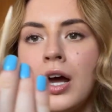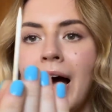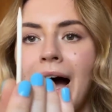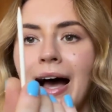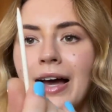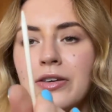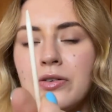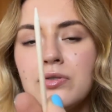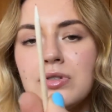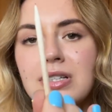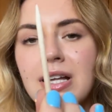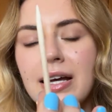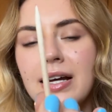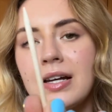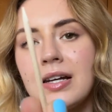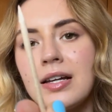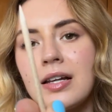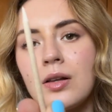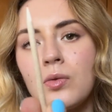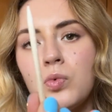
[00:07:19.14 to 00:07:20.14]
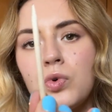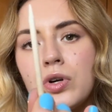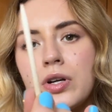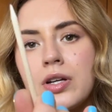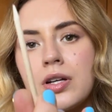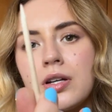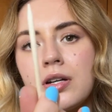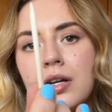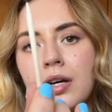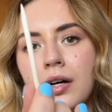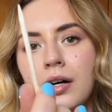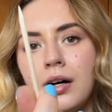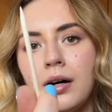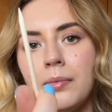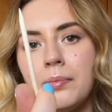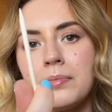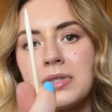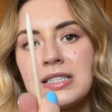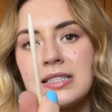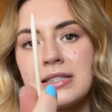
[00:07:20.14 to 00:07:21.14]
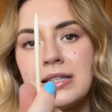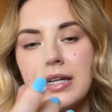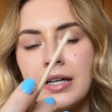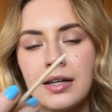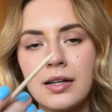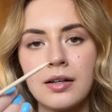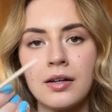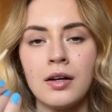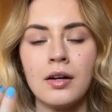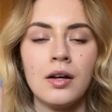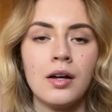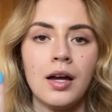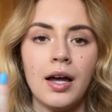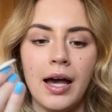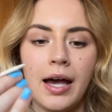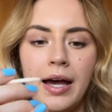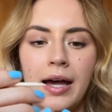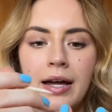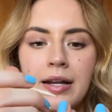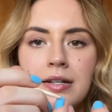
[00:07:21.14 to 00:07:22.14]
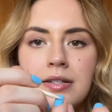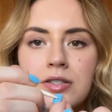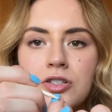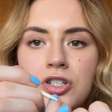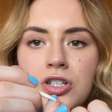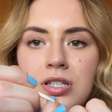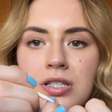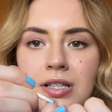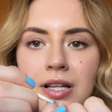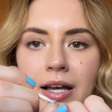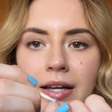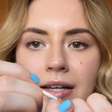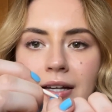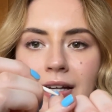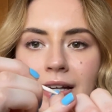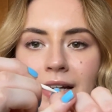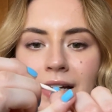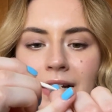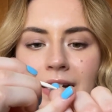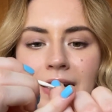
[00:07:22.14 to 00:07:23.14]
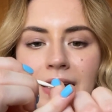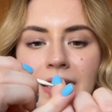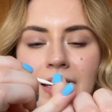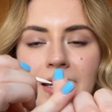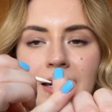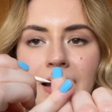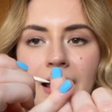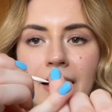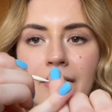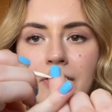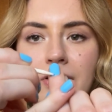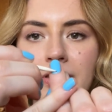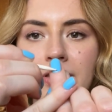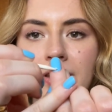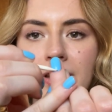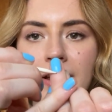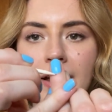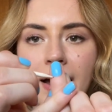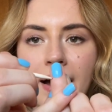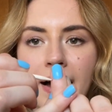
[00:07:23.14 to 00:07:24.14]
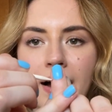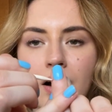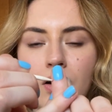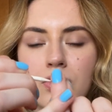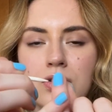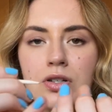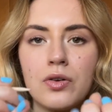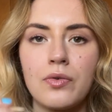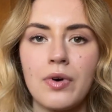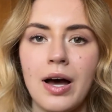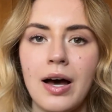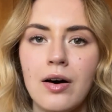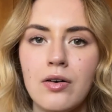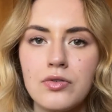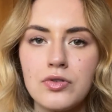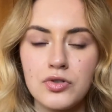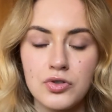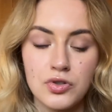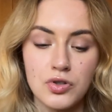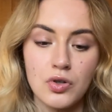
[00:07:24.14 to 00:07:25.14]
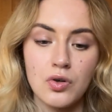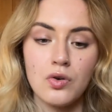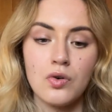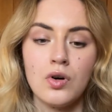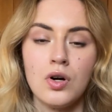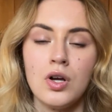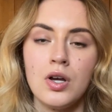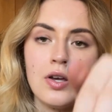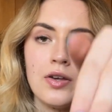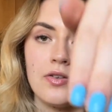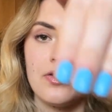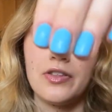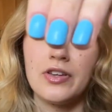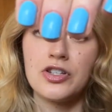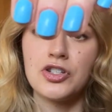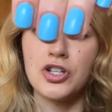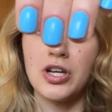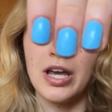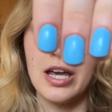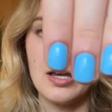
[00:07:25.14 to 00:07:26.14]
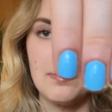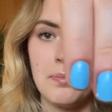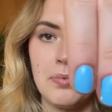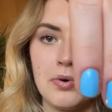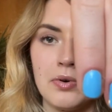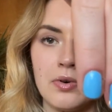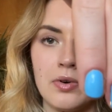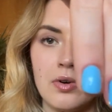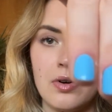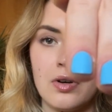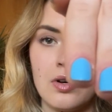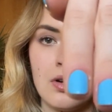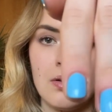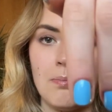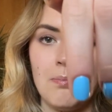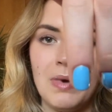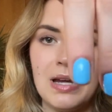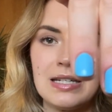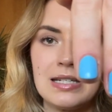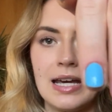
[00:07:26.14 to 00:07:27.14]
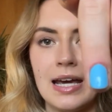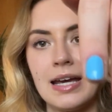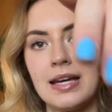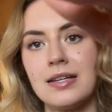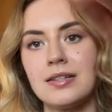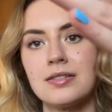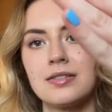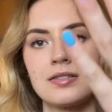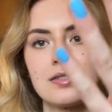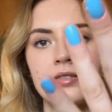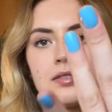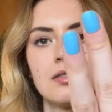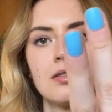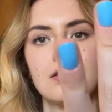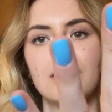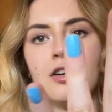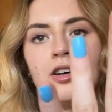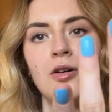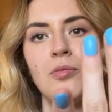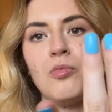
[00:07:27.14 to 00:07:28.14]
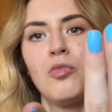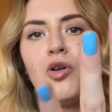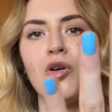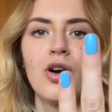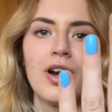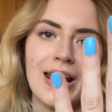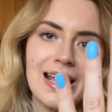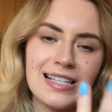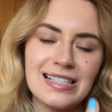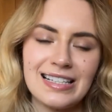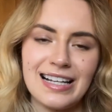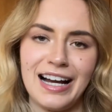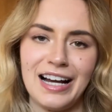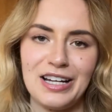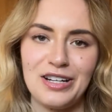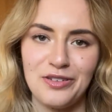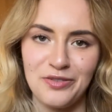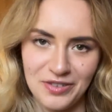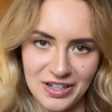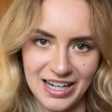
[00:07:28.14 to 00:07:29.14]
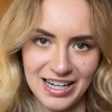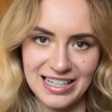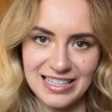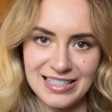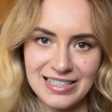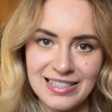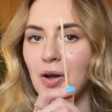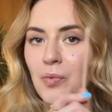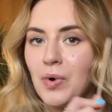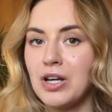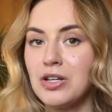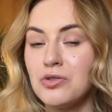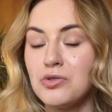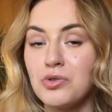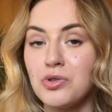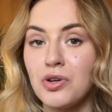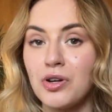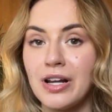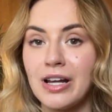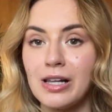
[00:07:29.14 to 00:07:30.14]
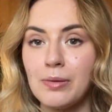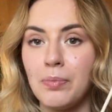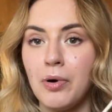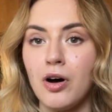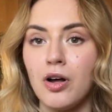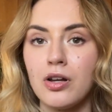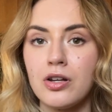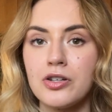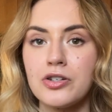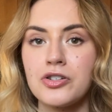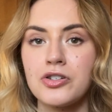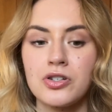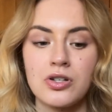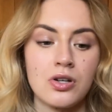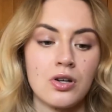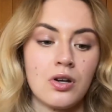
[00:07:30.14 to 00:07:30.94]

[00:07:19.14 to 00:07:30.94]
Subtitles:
I use like a little wooden stick and just like clean everything out around so the shape maintains more or less kind of nice. When you do your nail polish,